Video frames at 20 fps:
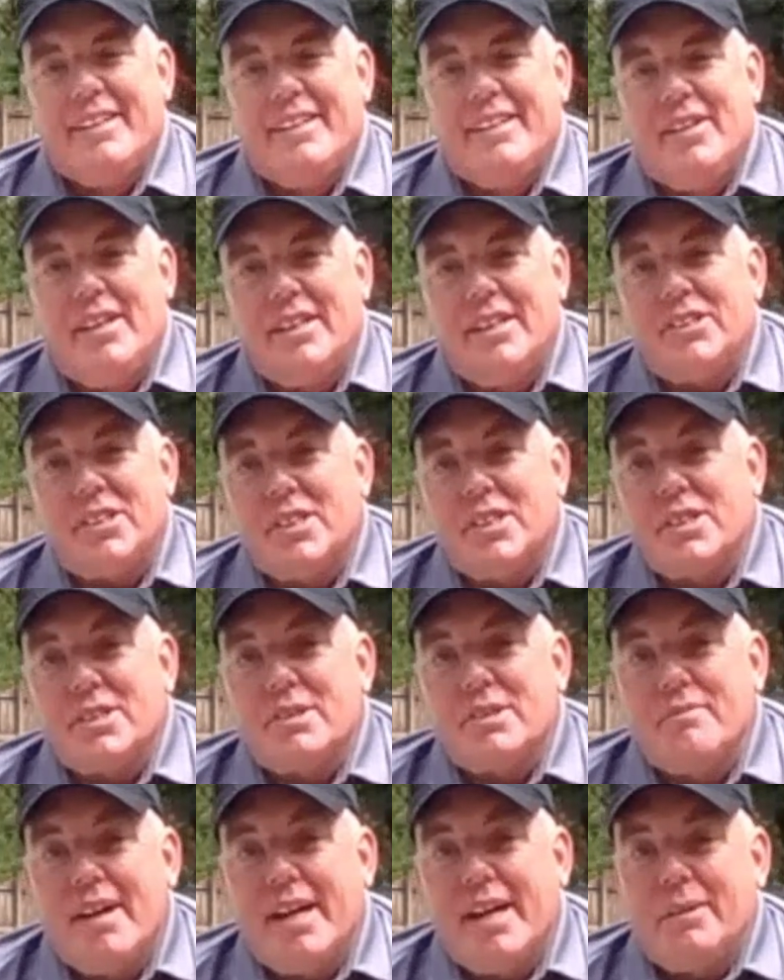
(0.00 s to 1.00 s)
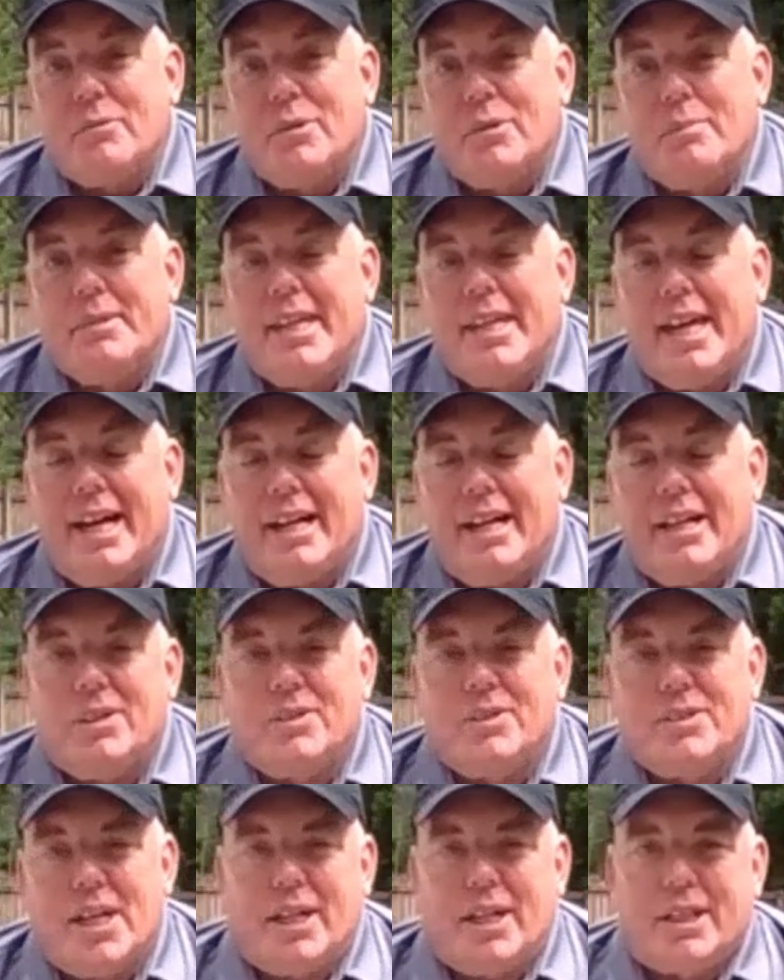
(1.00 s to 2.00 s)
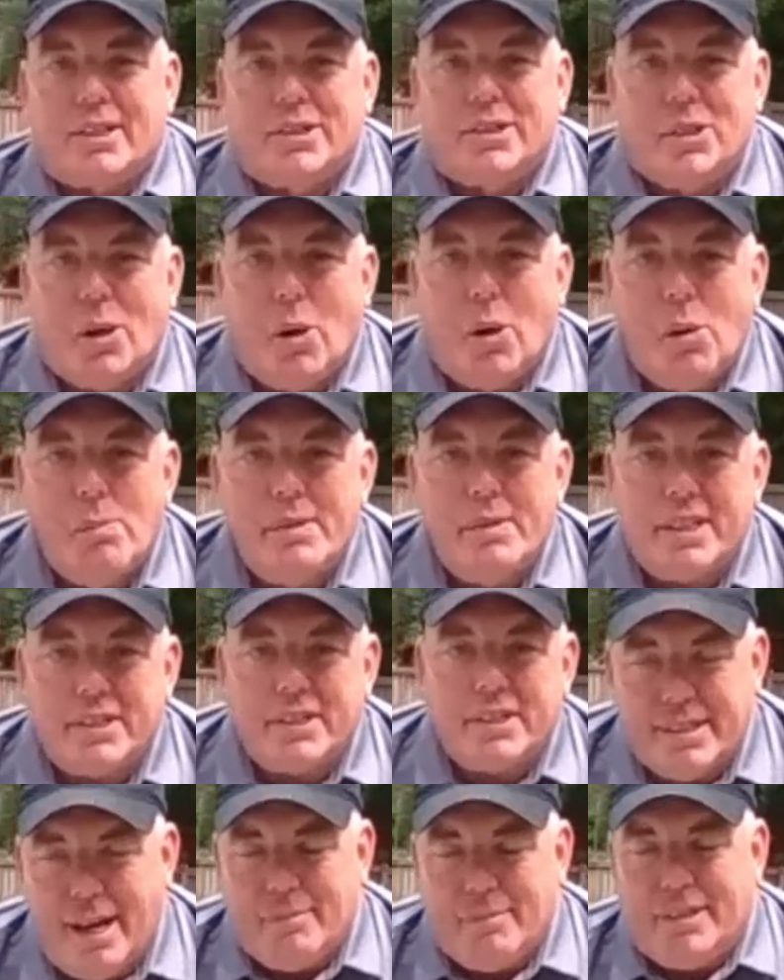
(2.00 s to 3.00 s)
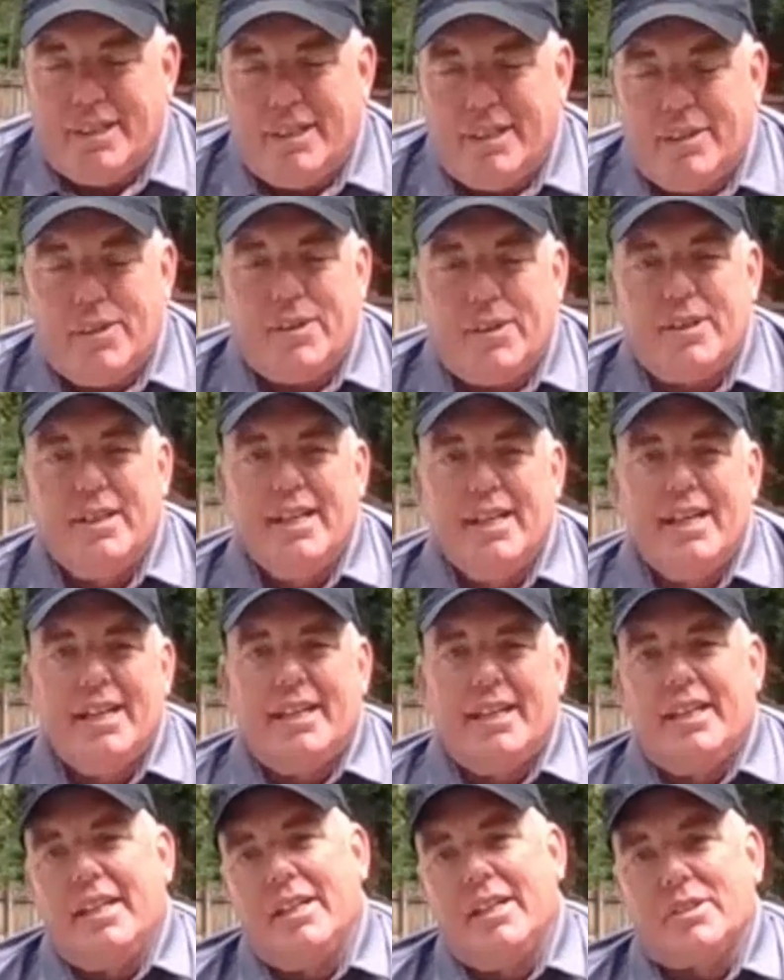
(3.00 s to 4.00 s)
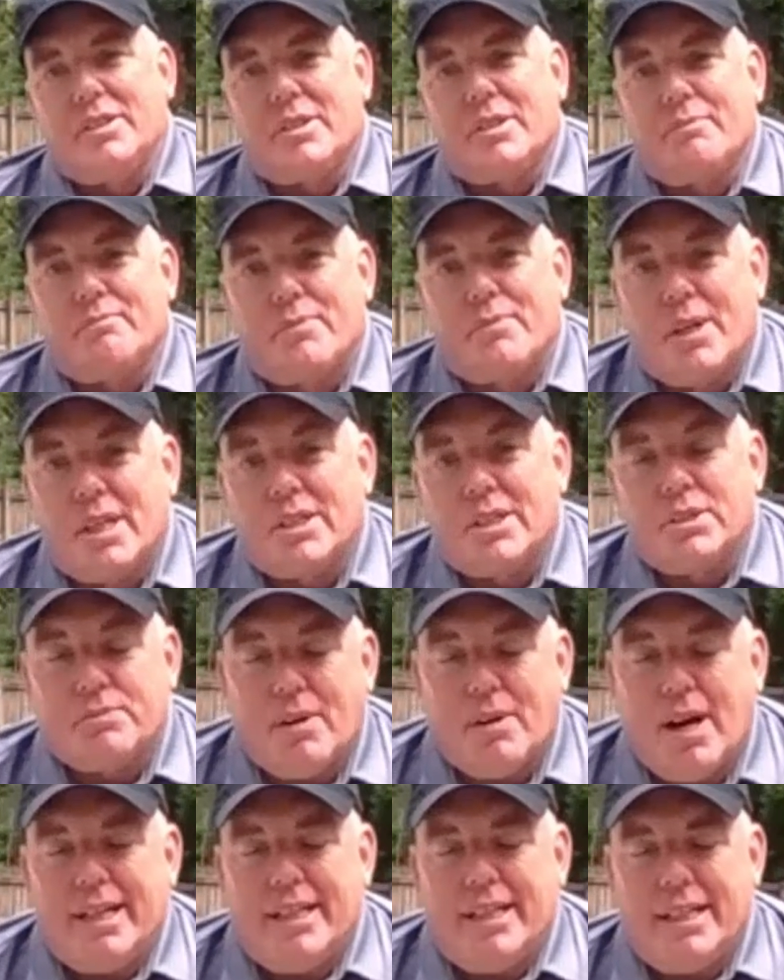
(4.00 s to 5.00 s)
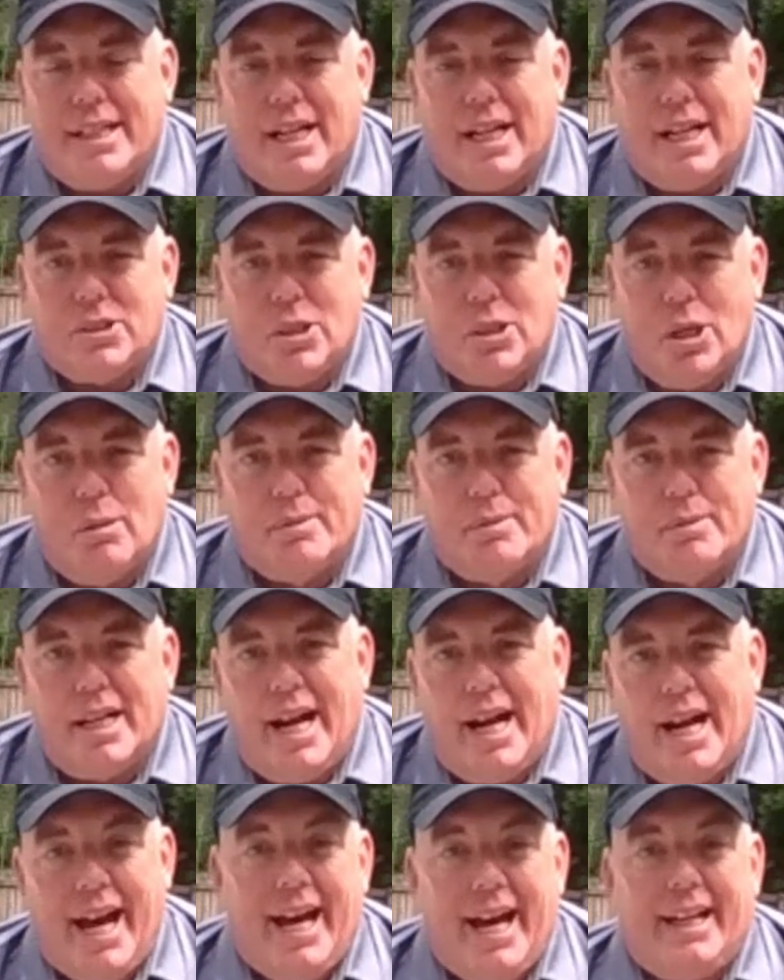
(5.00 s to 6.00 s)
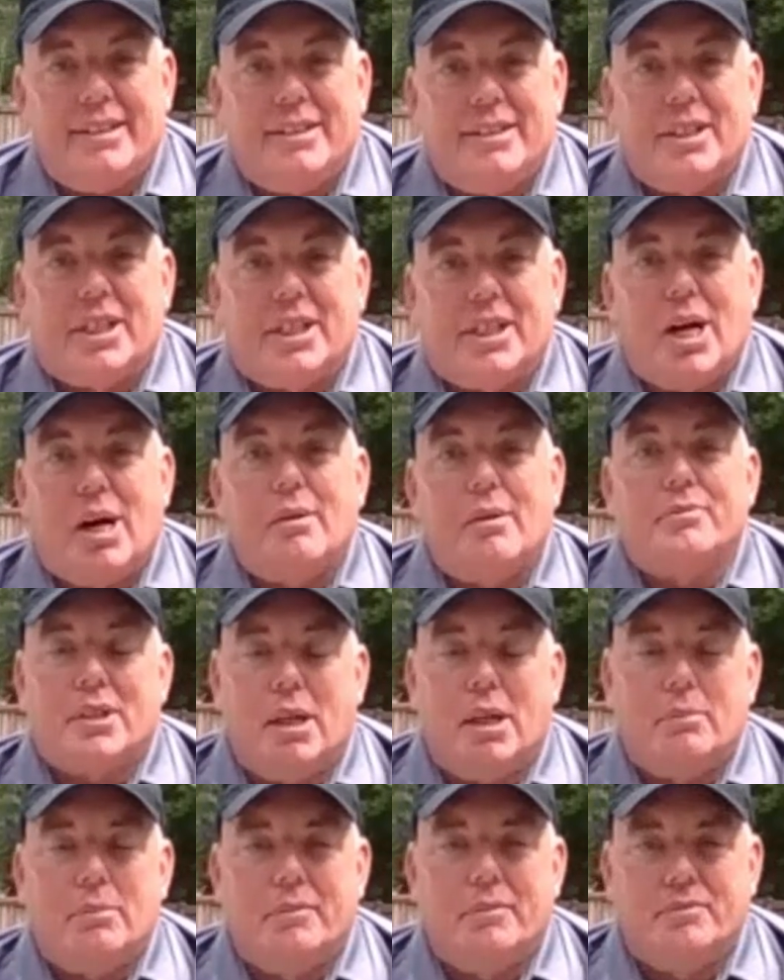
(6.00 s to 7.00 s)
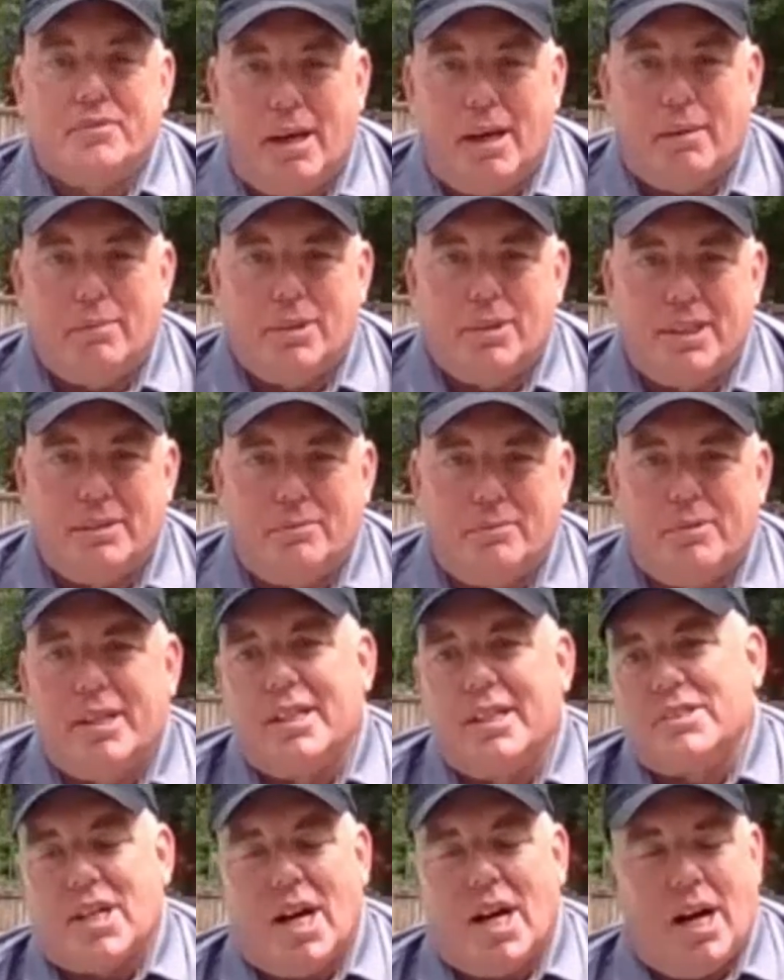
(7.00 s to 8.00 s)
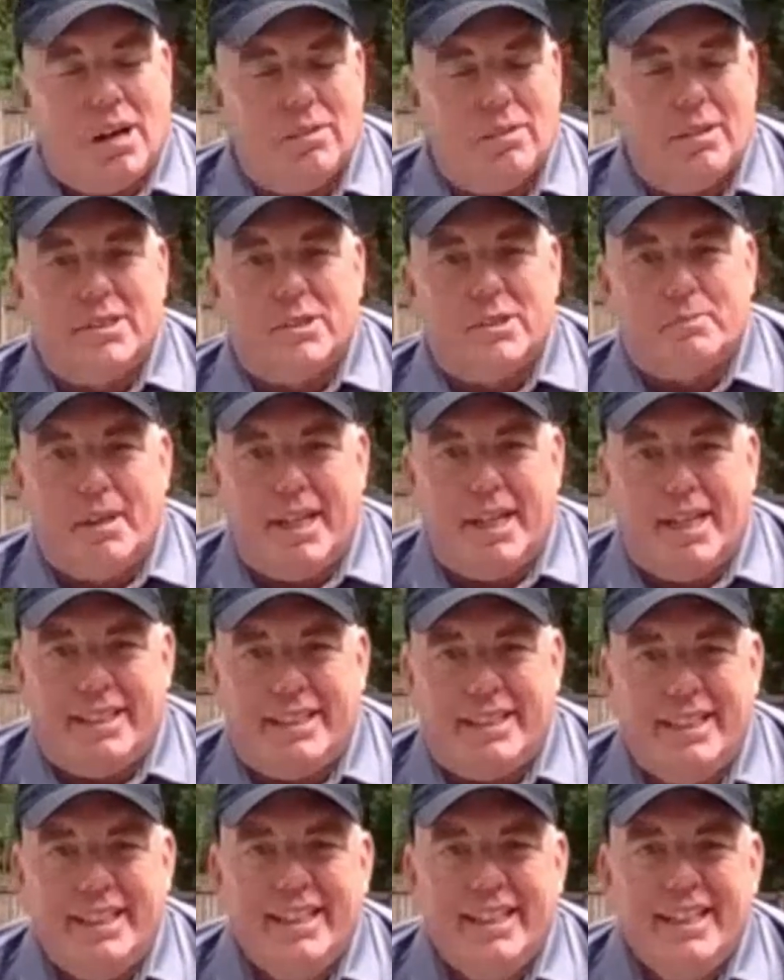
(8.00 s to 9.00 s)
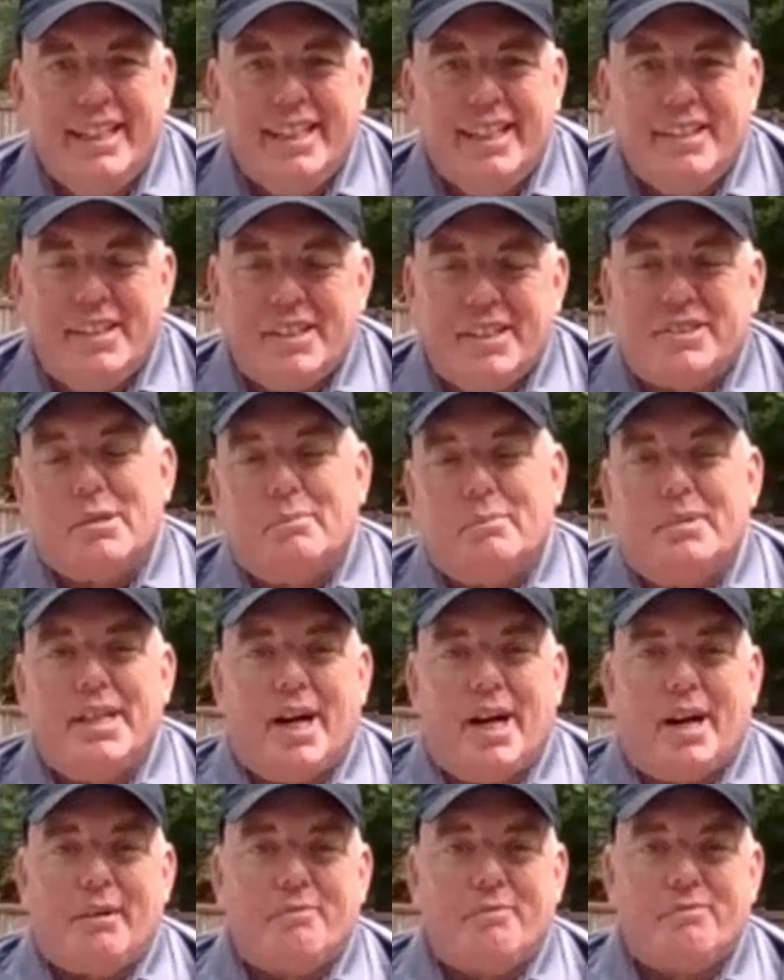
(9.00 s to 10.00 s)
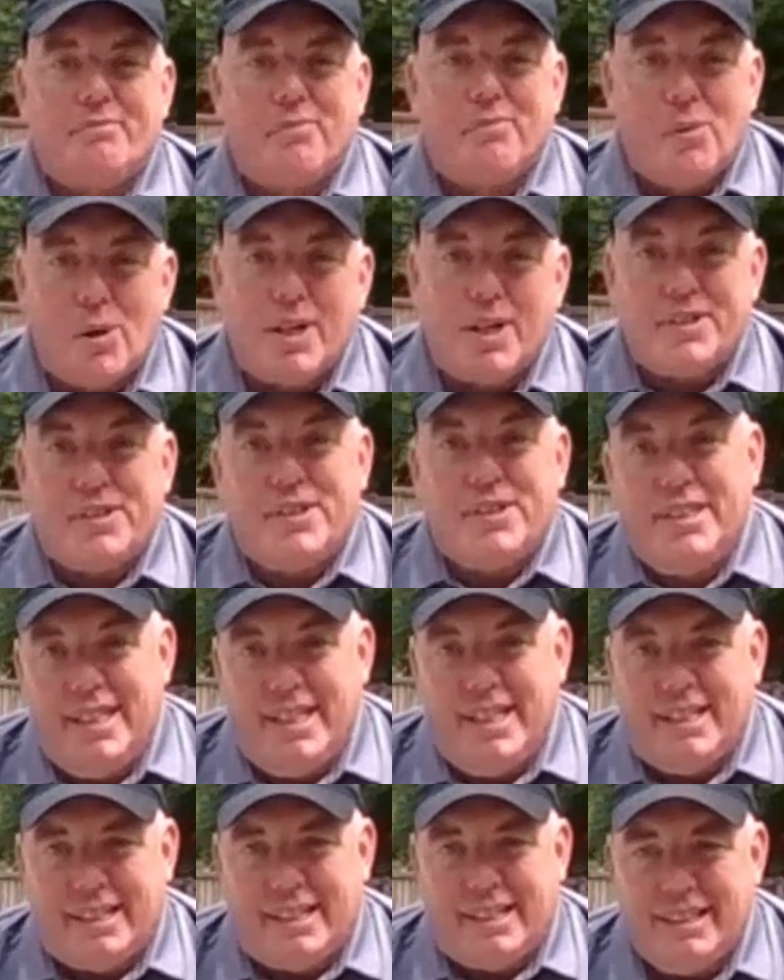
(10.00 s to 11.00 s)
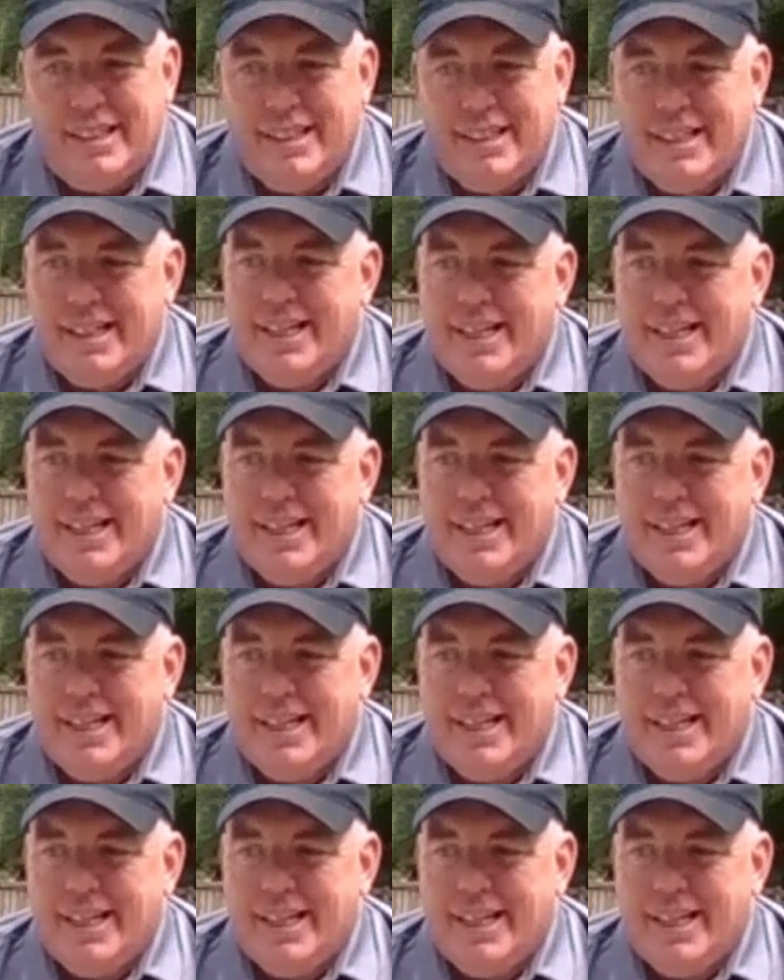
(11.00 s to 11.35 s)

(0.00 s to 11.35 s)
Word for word: This year's event will be held on October 7th. It is a first Friday in October at the Golf Club of Dublin where it's always been. This will be our fourth year.